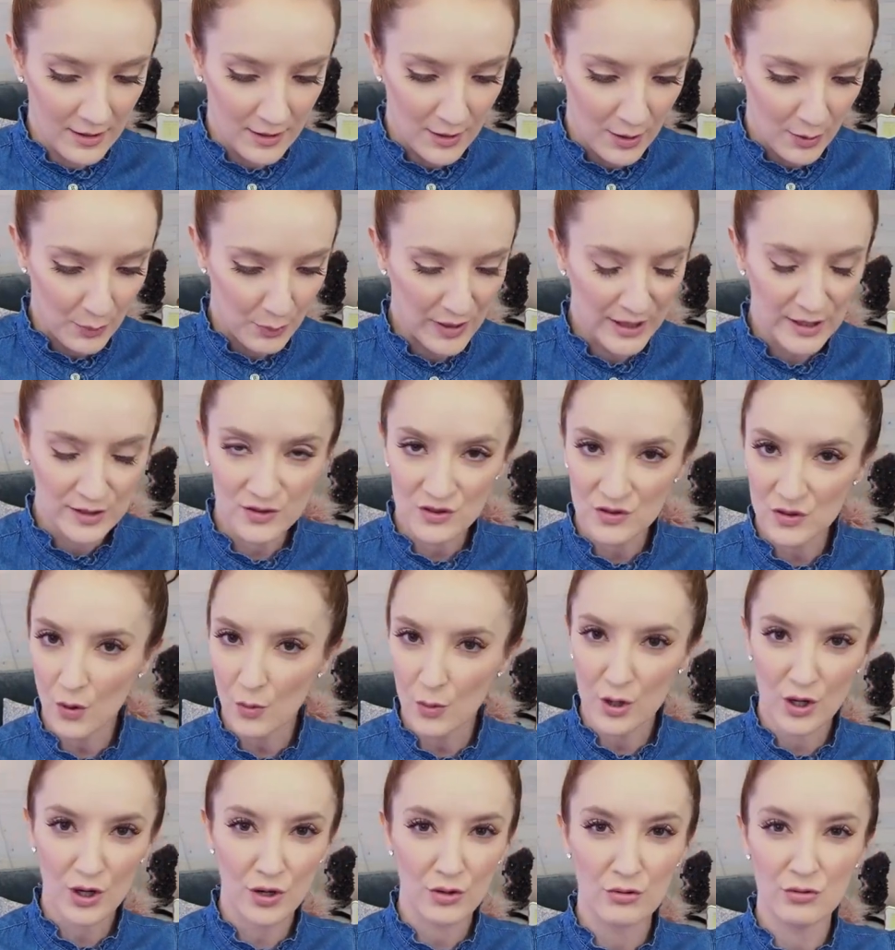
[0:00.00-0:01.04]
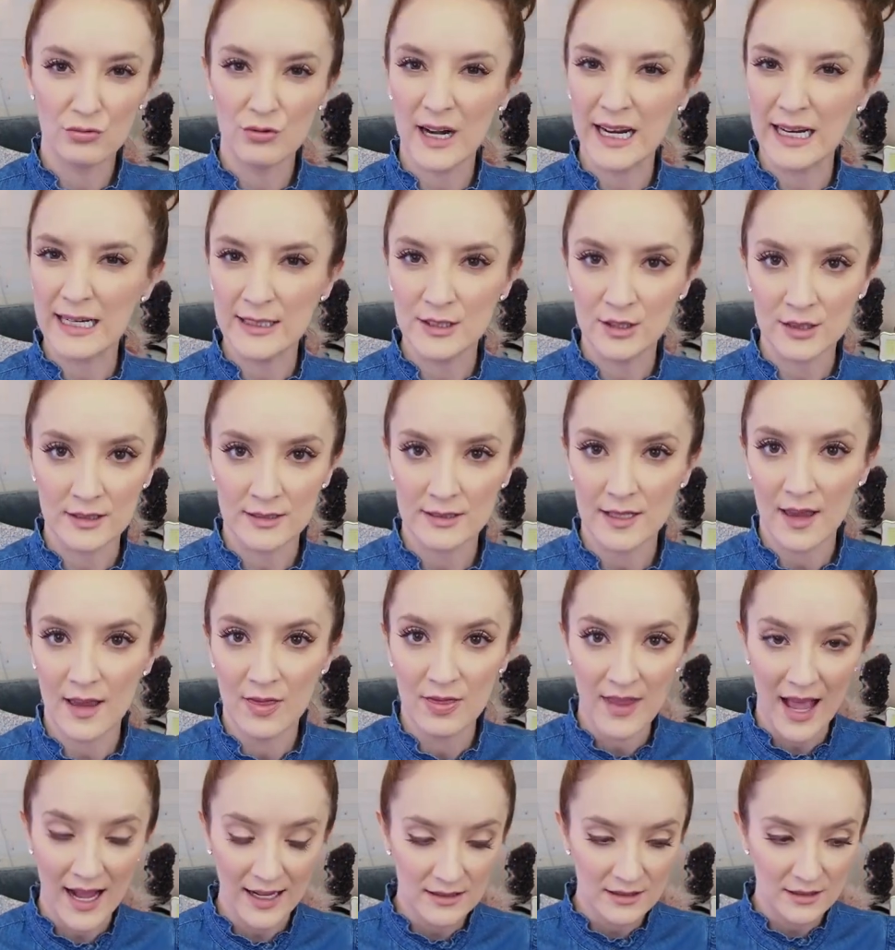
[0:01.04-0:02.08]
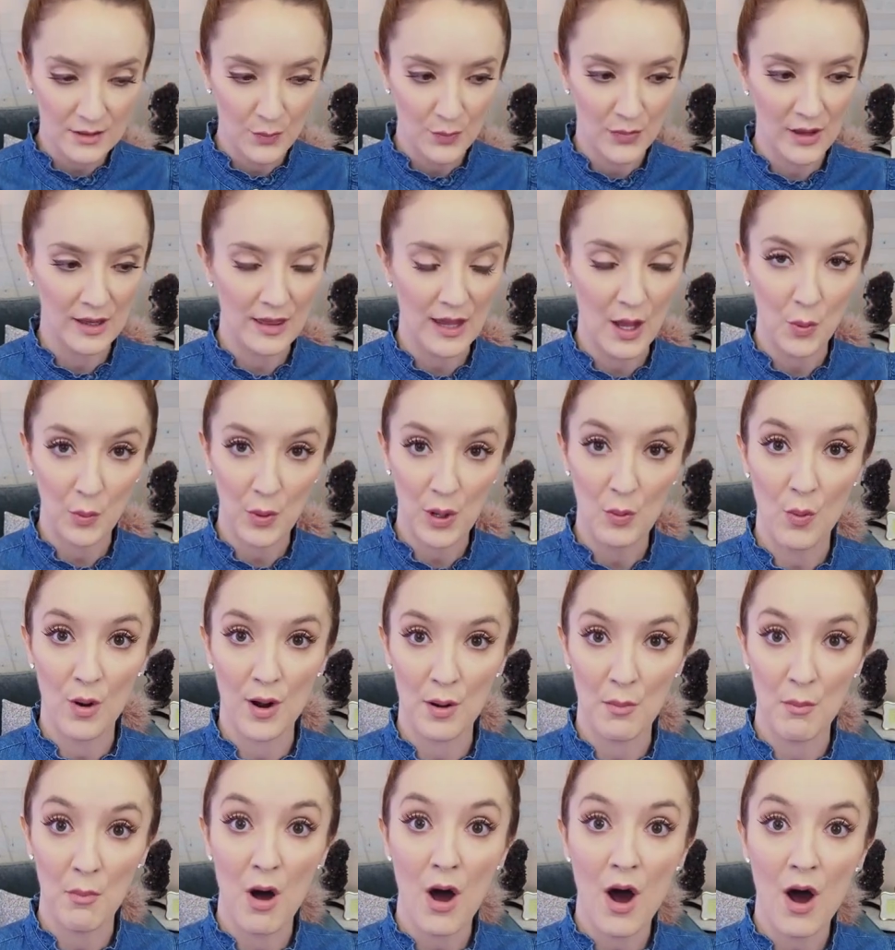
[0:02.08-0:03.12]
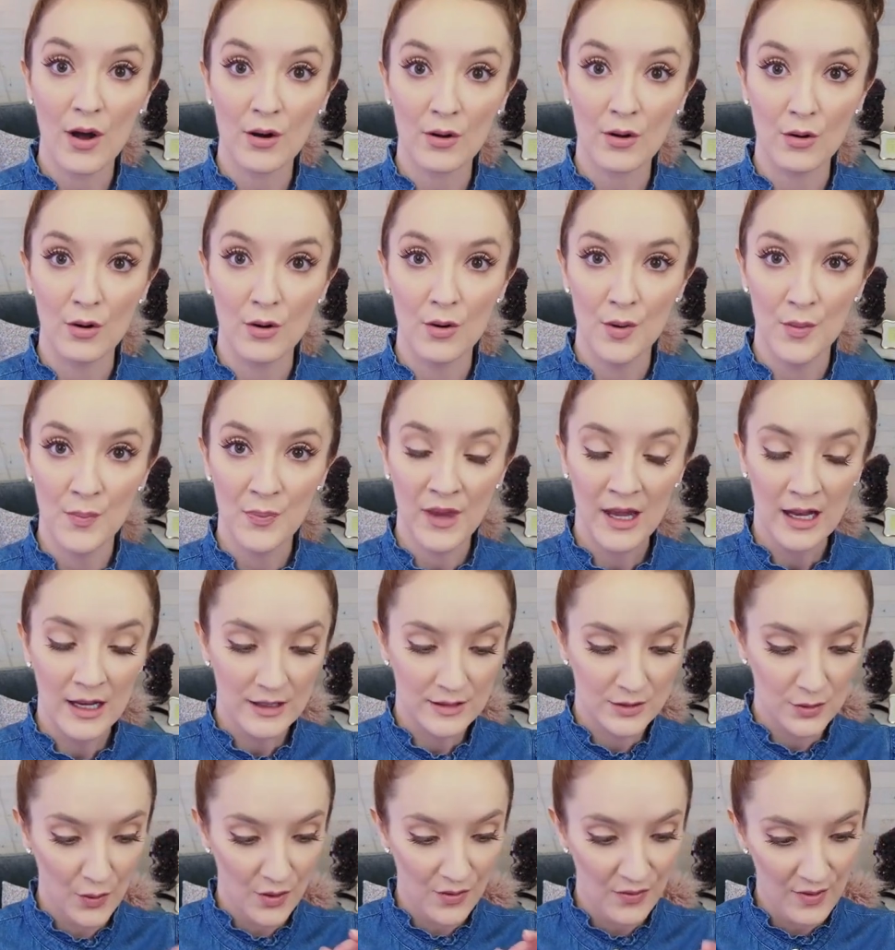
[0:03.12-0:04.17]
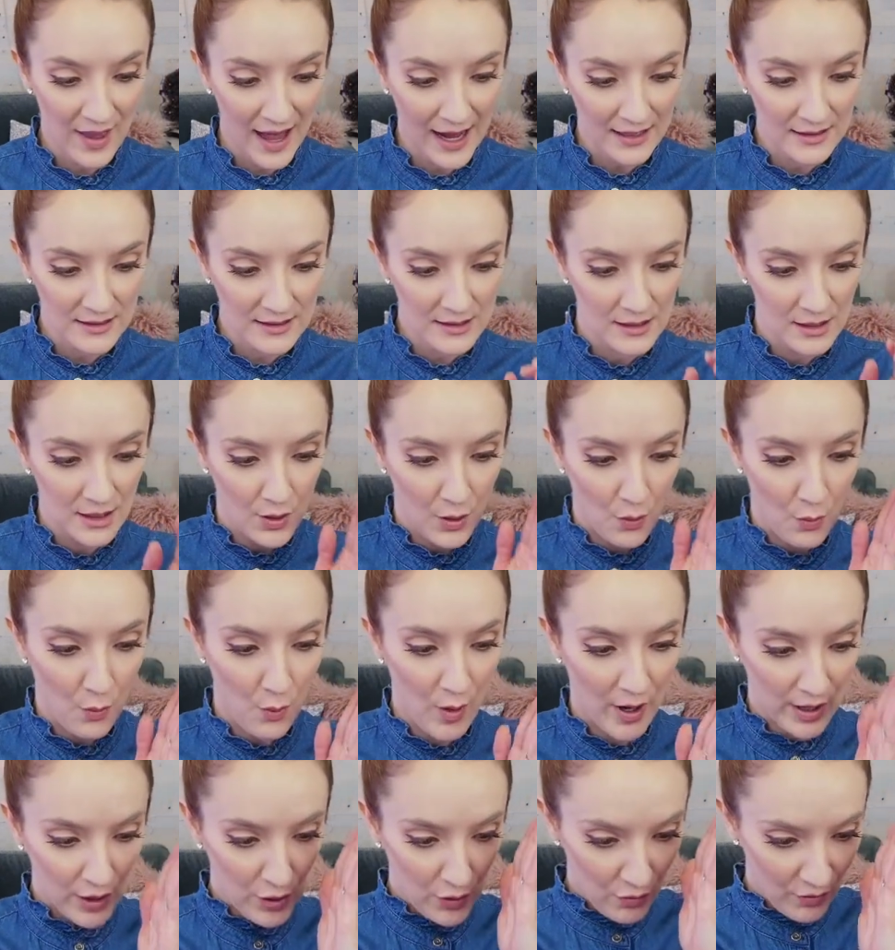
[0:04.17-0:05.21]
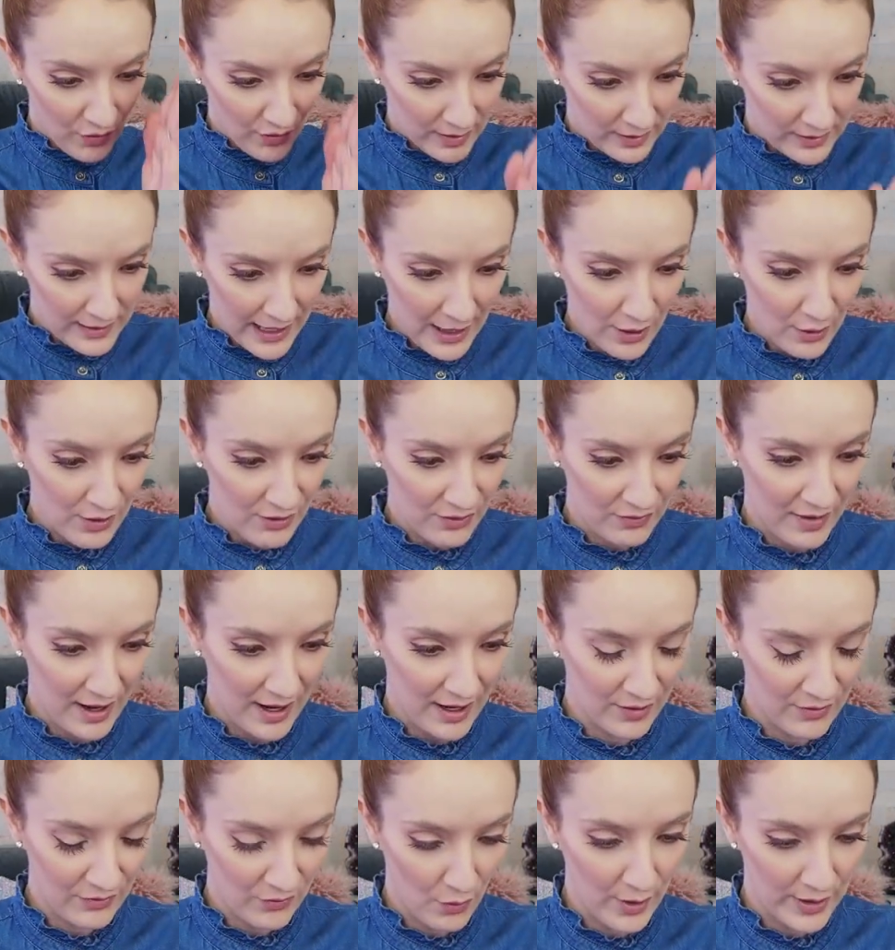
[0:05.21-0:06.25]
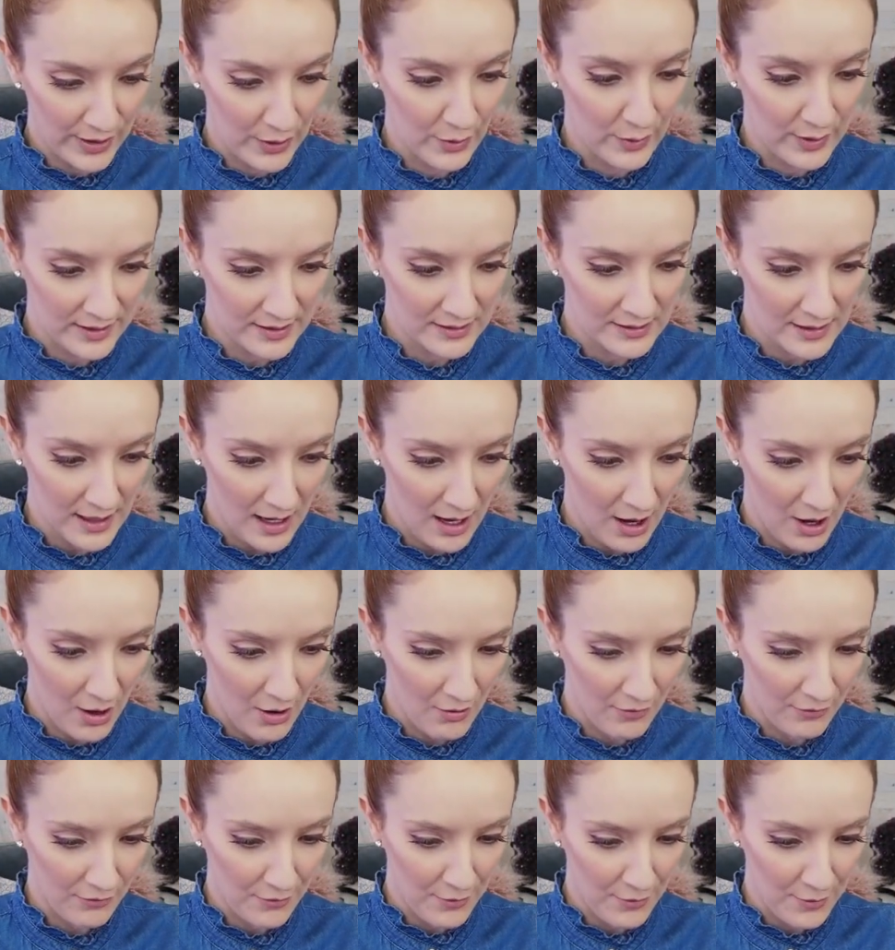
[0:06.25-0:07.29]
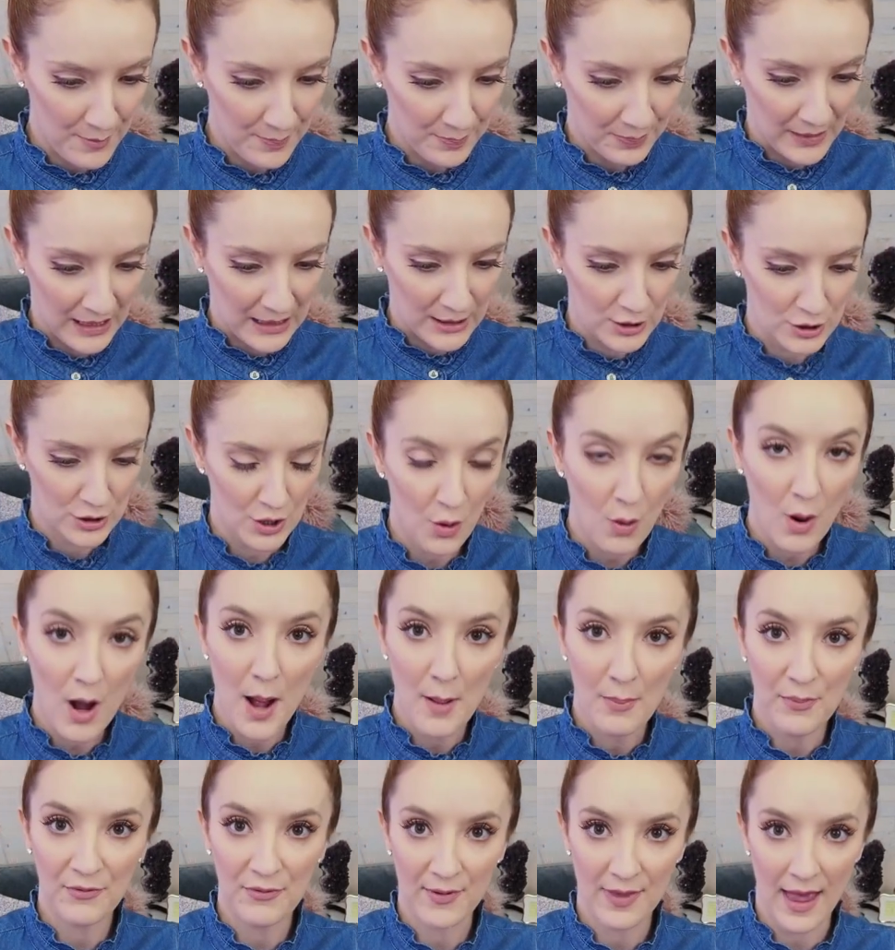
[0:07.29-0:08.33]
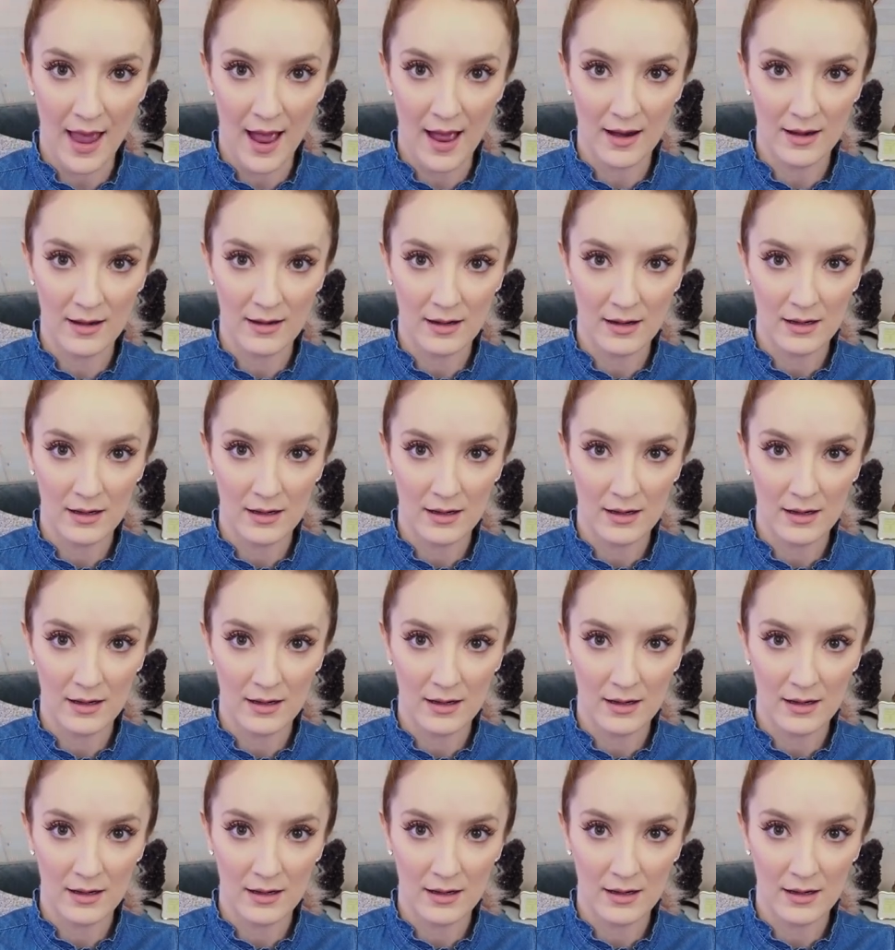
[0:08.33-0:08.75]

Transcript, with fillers: be so courageous, and that's something that we want to model. So if that's what you've clarified for yourself, show up for that.